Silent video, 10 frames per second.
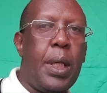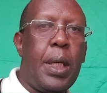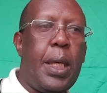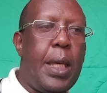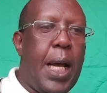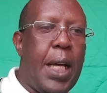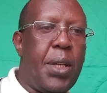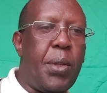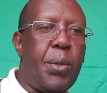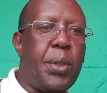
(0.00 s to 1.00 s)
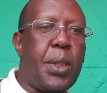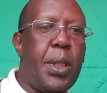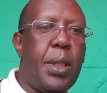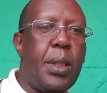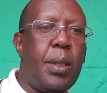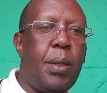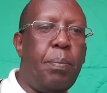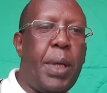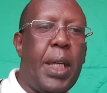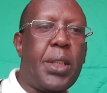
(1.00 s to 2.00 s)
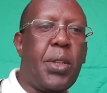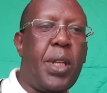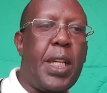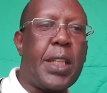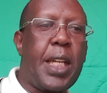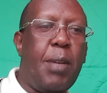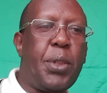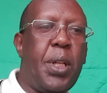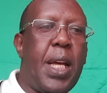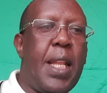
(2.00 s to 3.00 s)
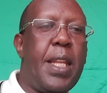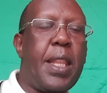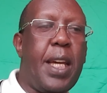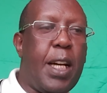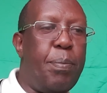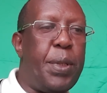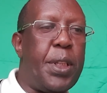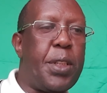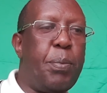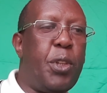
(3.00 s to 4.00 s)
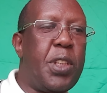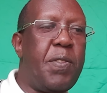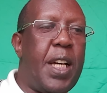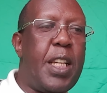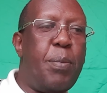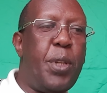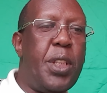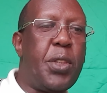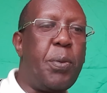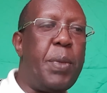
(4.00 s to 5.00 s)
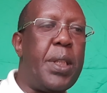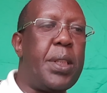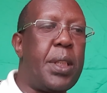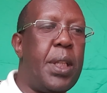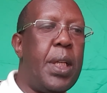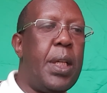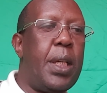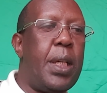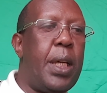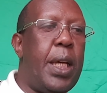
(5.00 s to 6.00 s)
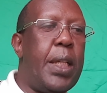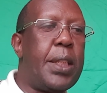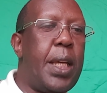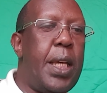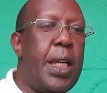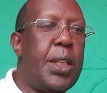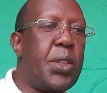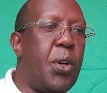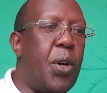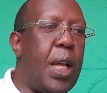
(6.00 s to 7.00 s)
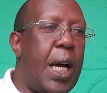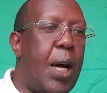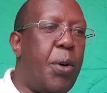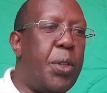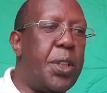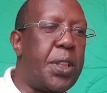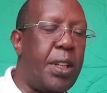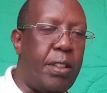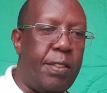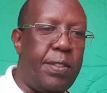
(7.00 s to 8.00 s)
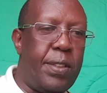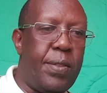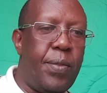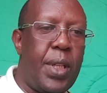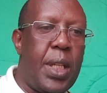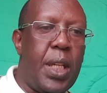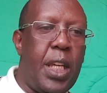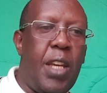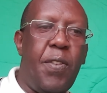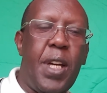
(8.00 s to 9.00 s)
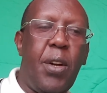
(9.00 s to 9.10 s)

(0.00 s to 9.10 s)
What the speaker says: He argues, based on the assumption that the therapist's most valuable instrument is his or her own self. If you're